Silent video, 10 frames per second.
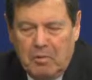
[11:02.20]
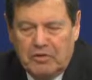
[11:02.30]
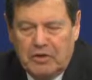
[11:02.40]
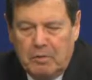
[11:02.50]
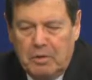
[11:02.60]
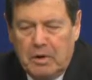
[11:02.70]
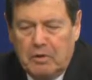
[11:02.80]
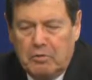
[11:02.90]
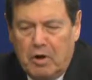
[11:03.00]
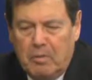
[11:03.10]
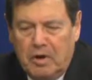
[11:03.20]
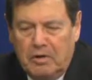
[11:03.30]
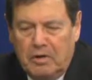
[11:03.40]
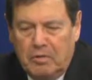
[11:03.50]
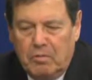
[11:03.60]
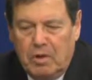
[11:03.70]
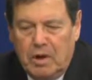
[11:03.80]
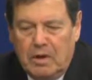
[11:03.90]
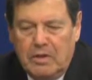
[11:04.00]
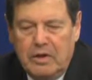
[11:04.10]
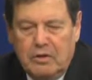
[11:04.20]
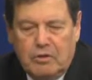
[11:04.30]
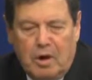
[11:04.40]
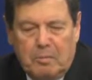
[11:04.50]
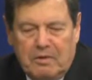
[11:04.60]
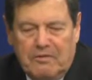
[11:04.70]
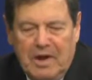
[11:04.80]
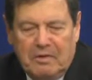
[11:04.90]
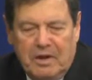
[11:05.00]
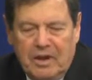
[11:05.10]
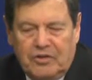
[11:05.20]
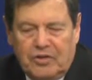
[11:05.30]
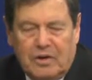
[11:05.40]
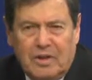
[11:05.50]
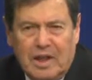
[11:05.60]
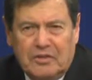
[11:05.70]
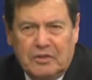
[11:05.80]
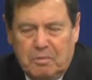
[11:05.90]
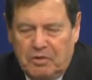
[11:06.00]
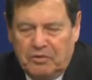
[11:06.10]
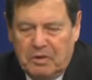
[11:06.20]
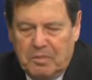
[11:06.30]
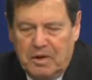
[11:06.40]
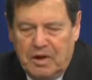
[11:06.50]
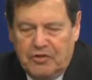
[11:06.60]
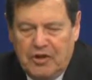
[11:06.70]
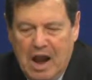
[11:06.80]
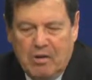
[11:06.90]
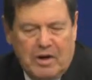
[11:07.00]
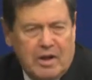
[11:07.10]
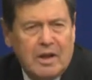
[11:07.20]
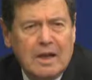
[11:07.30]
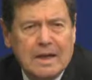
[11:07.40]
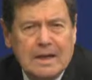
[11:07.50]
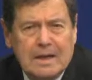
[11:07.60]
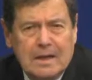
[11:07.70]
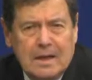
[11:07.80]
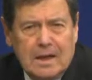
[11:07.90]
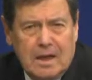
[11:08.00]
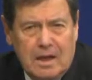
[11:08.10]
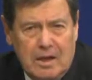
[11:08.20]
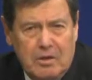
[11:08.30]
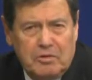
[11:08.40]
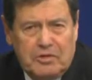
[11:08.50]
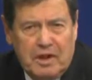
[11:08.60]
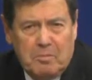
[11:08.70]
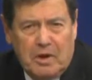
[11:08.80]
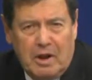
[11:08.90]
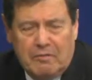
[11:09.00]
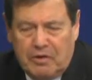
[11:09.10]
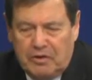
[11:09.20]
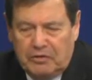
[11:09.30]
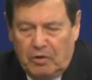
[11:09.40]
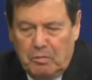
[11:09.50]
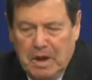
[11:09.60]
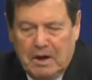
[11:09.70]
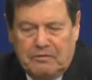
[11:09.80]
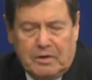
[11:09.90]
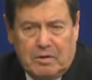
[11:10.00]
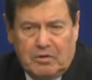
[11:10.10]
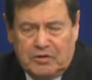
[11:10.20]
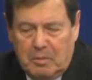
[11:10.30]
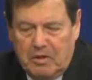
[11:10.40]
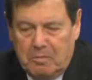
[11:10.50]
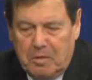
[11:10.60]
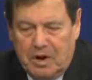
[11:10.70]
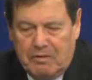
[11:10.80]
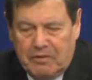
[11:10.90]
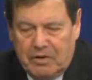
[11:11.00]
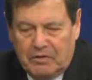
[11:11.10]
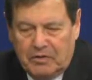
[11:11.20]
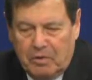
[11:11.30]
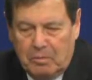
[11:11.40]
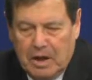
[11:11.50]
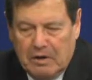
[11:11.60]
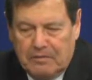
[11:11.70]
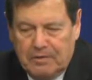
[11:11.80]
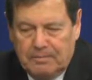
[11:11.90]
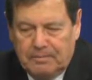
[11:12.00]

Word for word: which had been contributed to the Trump Foundation. That's supposed to be a charity. He used that money for his own benefit, or some of the money for his own benefit.